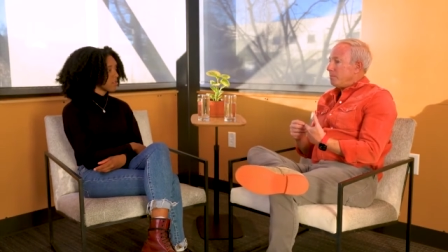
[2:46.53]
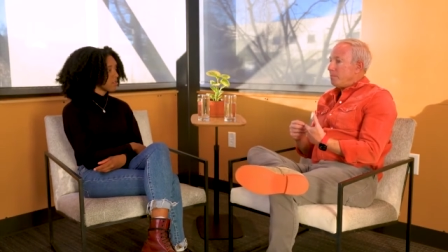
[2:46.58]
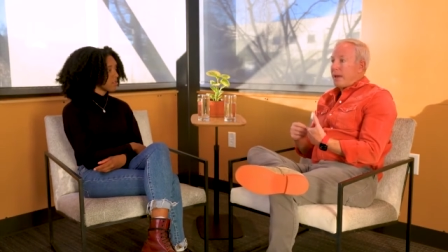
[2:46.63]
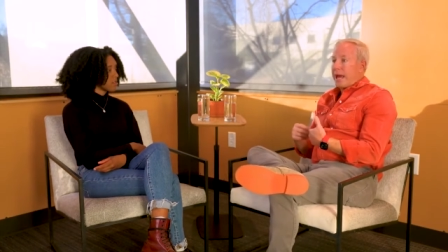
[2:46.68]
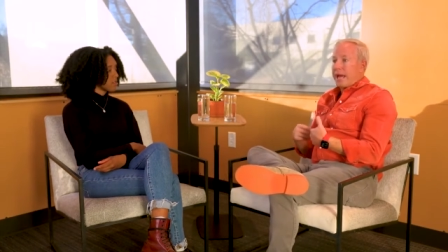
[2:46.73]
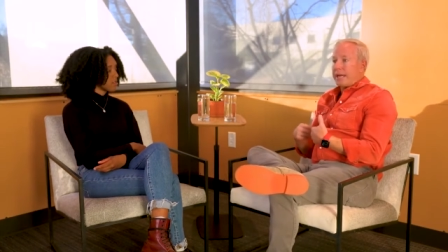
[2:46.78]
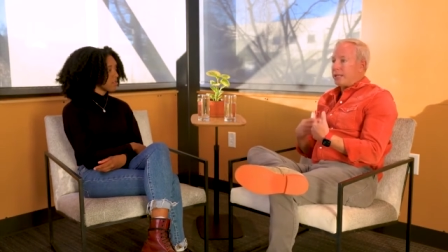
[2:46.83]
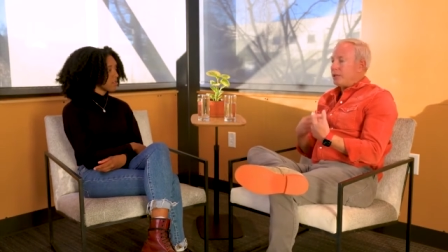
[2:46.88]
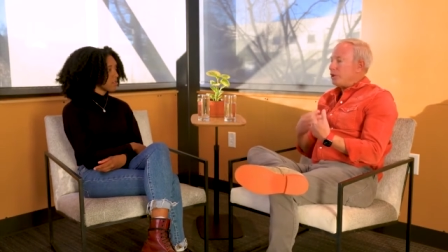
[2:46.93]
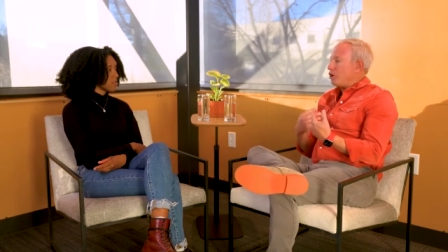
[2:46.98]

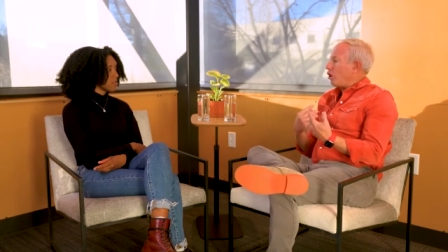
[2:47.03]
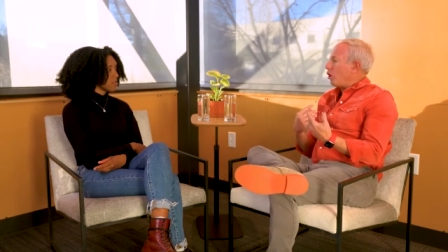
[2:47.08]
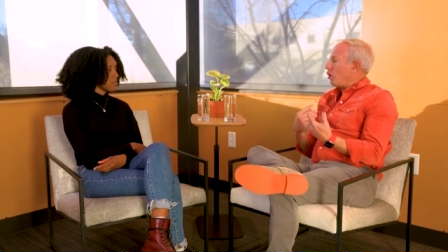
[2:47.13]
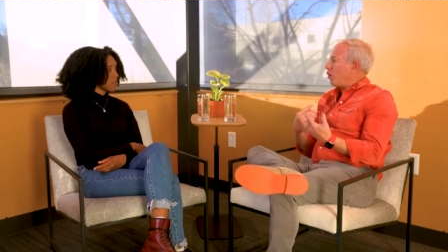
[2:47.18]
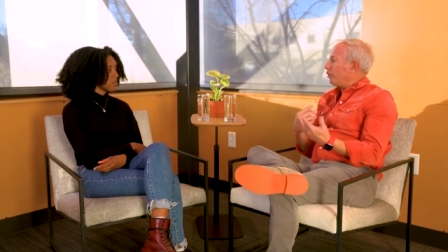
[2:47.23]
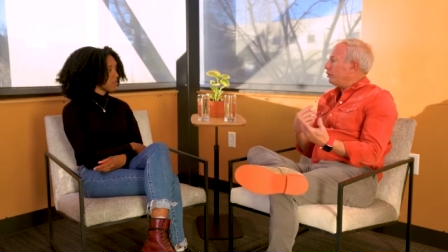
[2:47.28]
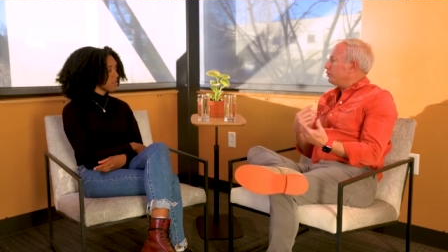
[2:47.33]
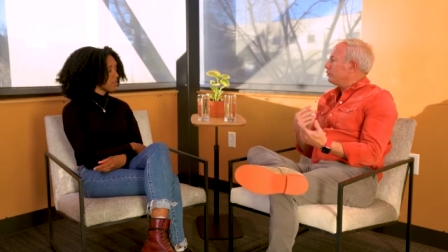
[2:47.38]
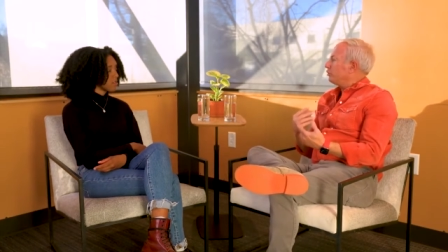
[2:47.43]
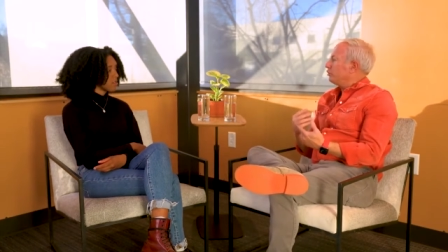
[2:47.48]

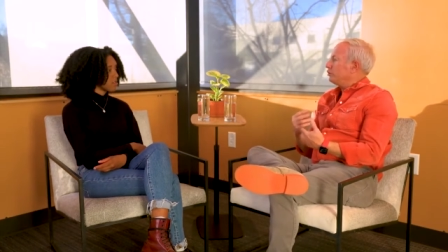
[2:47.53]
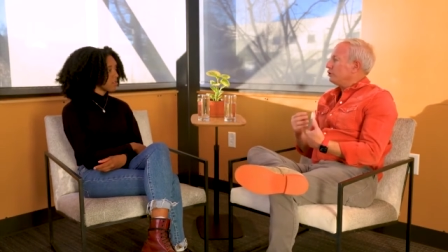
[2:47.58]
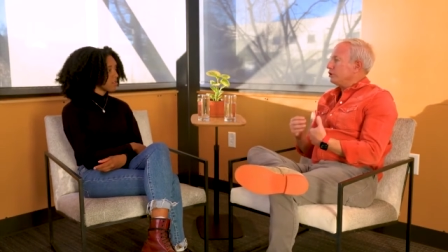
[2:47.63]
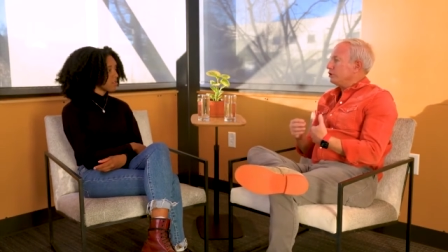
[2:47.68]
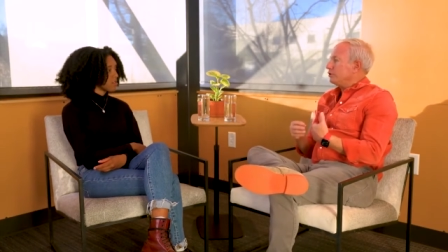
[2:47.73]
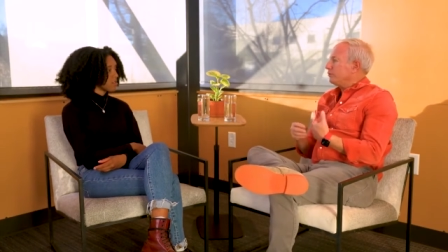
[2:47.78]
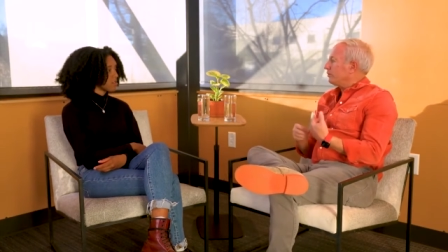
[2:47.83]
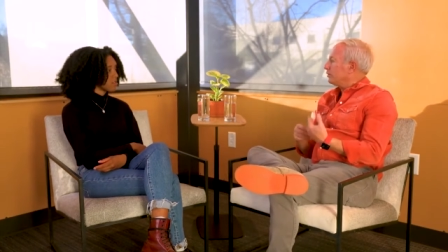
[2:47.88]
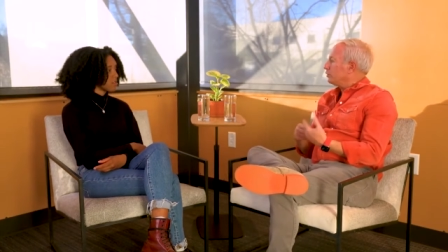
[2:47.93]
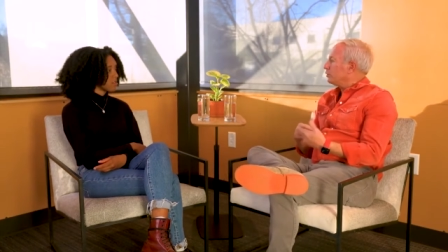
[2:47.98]
backyards are
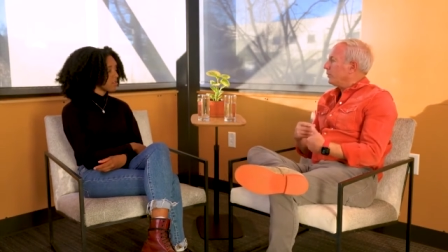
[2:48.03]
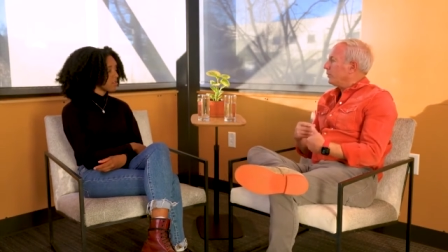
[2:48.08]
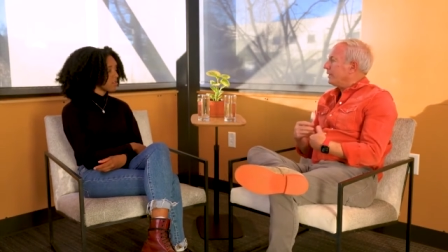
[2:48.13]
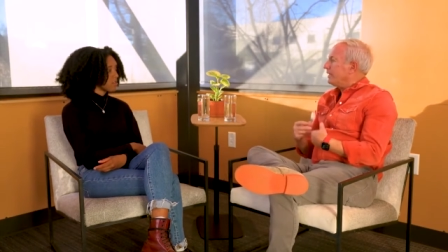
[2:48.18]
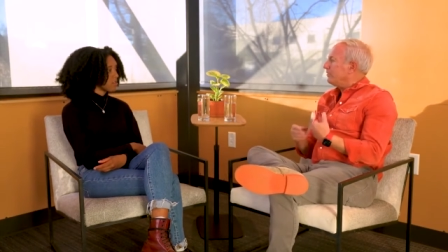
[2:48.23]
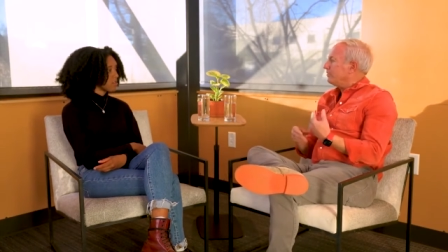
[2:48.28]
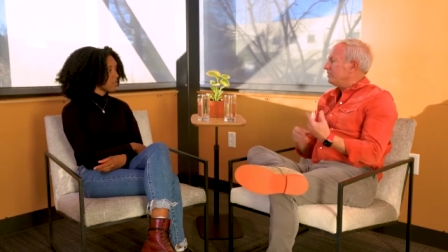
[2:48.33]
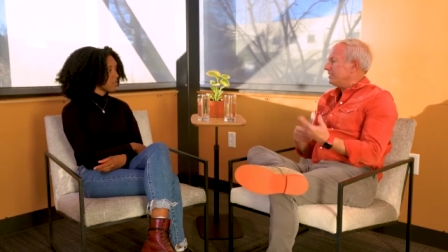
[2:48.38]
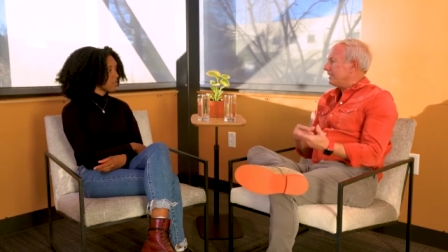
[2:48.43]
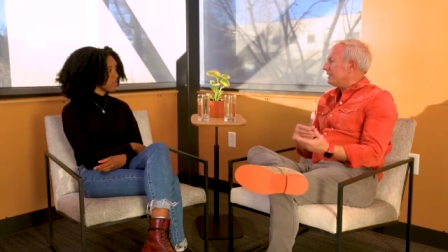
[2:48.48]
just for
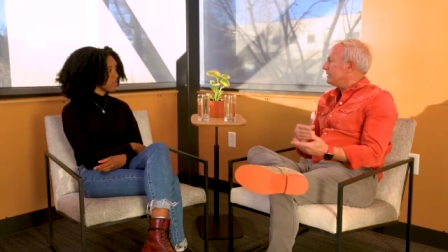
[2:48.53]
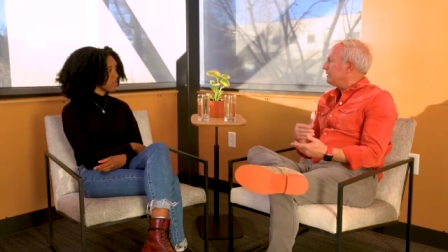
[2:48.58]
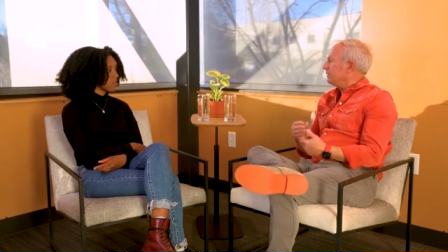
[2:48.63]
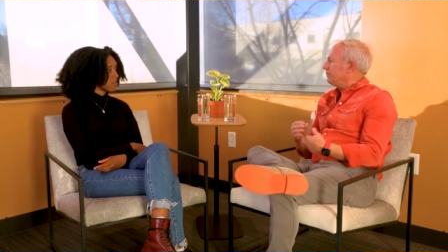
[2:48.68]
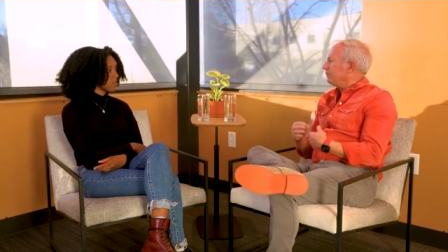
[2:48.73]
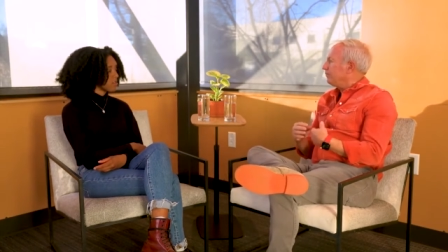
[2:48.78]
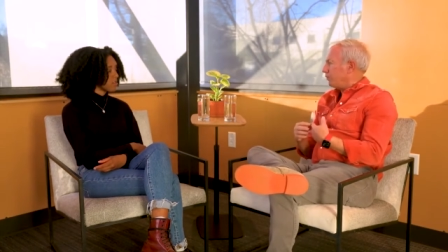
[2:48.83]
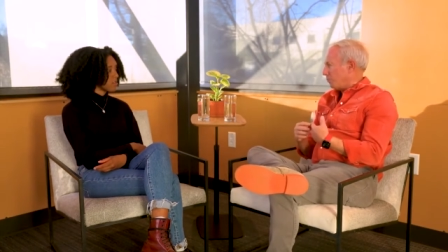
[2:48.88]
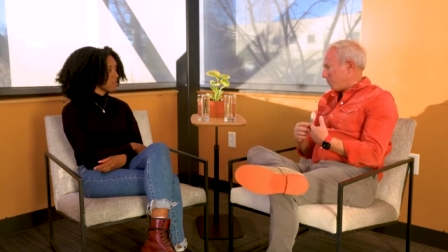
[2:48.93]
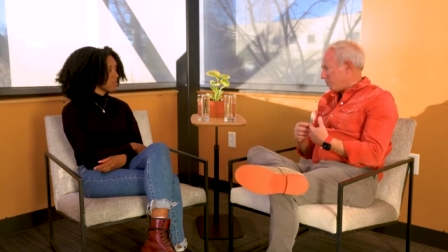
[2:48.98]
swing sets
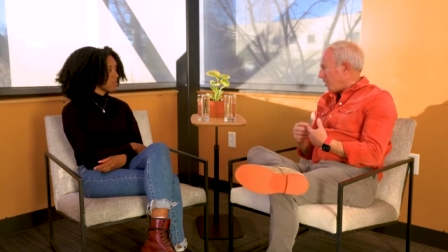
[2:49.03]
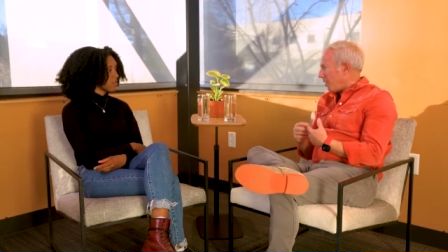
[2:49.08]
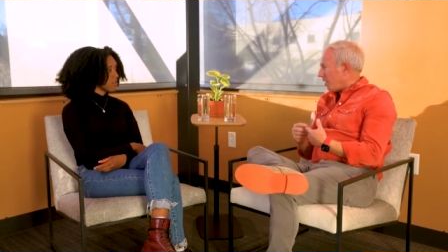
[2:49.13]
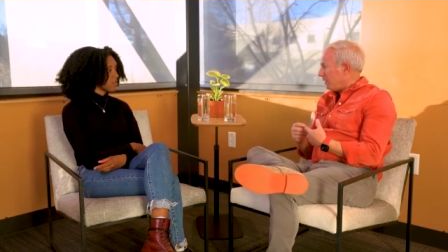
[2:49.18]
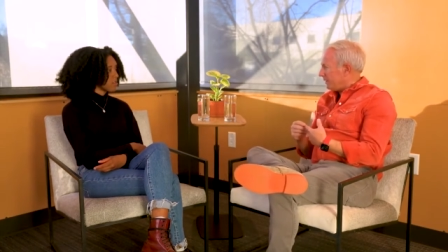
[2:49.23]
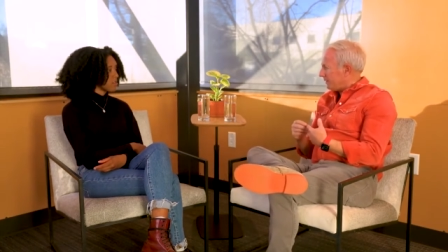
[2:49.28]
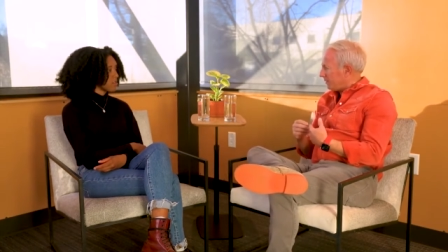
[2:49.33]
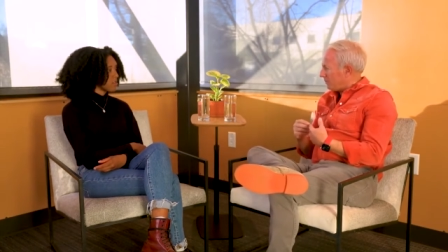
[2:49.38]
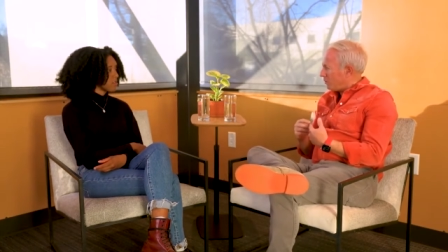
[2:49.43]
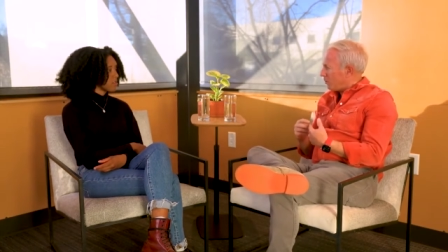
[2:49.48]
and
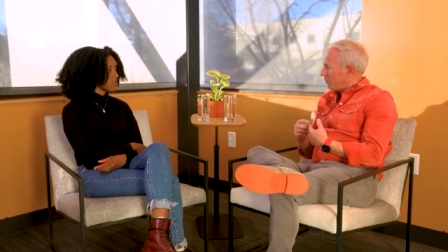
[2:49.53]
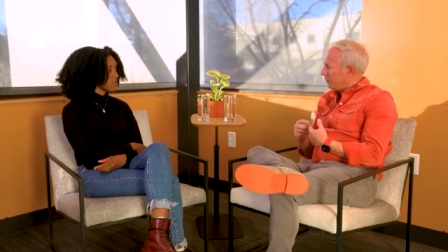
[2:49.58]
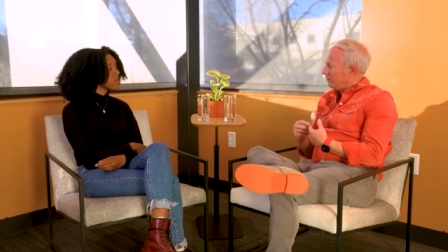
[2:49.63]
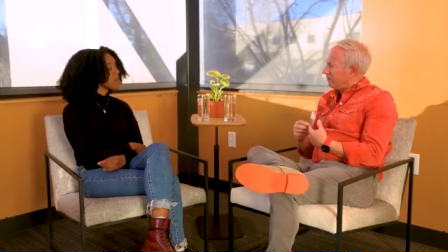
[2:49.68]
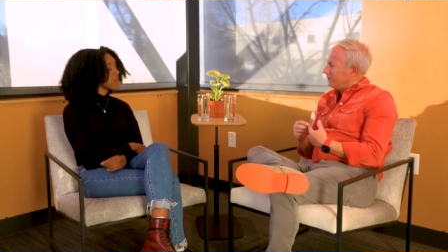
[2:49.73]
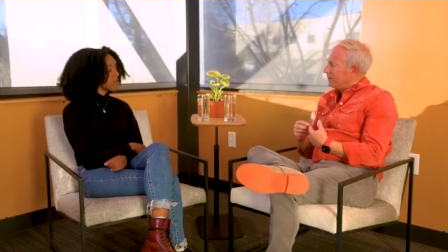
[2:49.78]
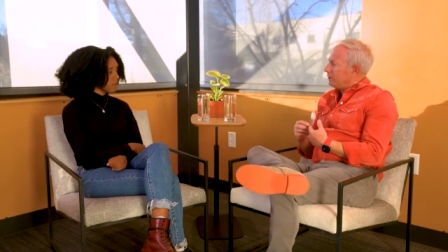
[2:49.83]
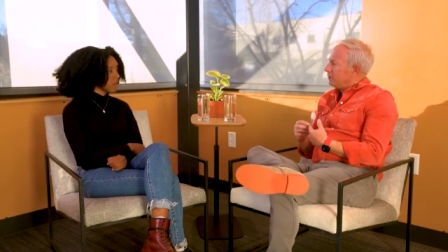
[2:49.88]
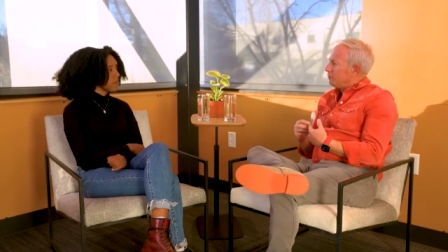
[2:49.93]
football anymore.